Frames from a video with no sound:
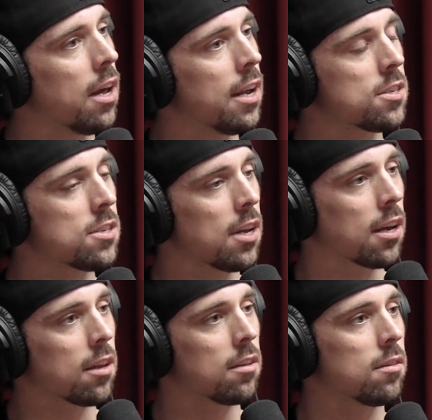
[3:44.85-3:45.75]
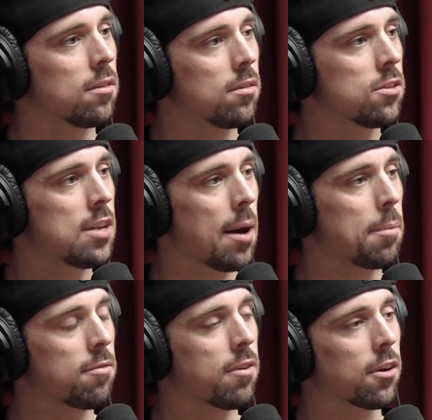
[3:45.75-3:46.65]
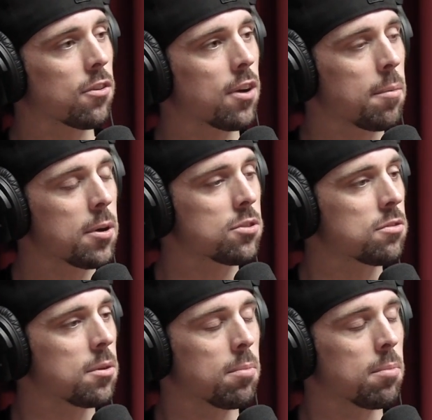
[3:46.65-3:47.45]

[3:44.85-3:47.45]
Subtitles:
And it's like snap of the finger type history.